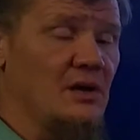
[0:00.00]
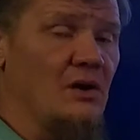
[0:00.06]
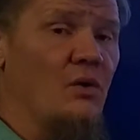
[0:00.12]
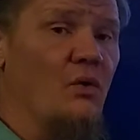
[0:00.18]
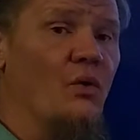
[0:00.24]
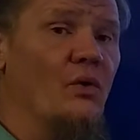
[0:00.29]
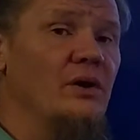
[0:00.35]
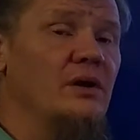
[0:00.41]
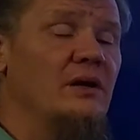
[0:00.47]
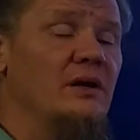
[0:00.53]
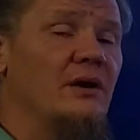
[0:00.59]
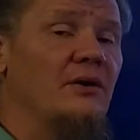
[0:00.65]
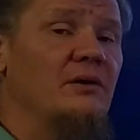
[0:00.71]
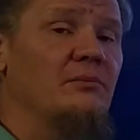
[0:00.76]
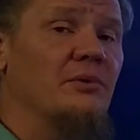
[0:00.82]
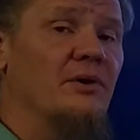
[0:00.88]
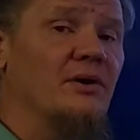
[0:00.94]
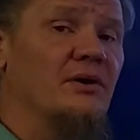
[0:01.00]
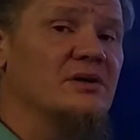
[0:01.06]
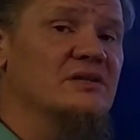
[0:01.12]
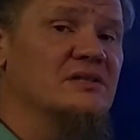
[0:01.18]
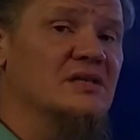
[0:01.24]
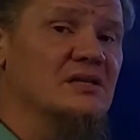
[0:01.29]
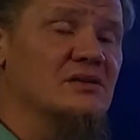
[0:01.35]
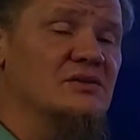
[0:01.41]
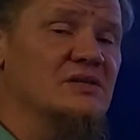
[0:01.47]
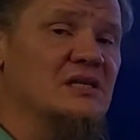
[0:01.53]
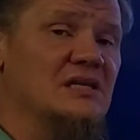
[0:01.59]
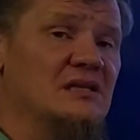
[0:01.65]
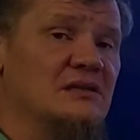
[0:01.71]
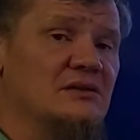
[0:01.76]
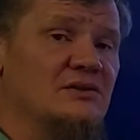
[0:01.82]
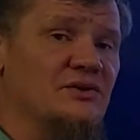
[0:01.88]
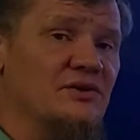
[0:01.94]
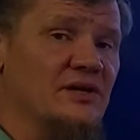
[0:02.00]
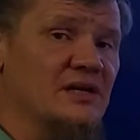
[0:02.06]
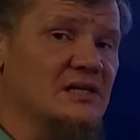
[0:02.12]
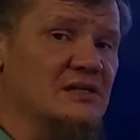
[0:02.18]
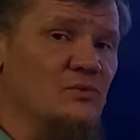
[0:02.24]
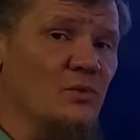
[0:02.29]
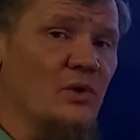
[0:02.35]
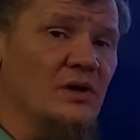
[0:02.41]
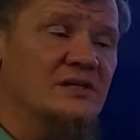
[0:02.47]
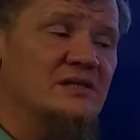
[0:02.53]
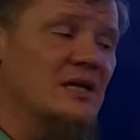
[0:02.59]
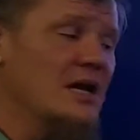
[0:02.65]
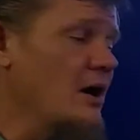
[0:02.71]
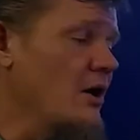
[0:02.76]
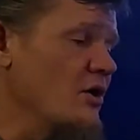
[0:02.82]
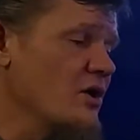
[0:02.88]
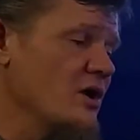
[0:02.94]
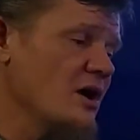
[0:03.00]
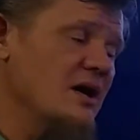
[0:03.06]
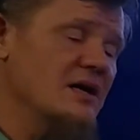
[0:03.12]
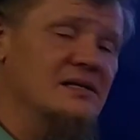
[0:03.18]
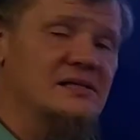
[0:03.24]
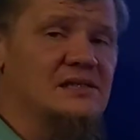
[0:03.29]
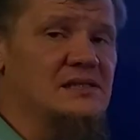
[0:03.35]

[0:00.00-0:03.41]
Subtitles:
ordinary birds that you see in the trees, ones that are not